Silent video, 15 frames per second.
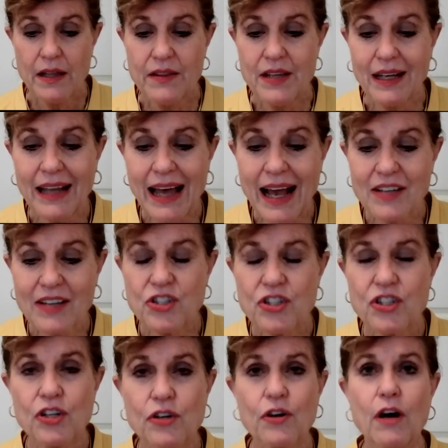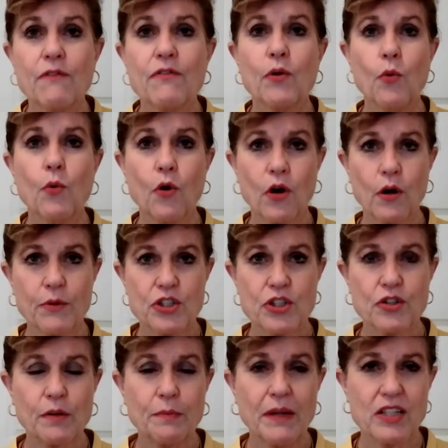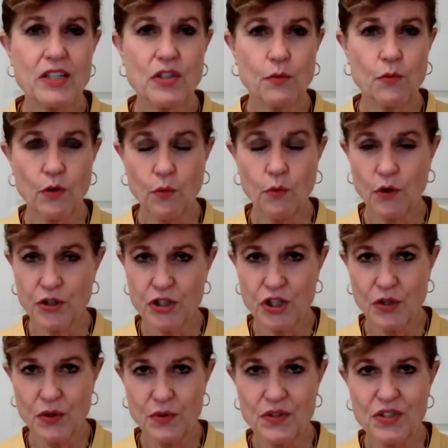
The Last Year of the War, which took place in World War II.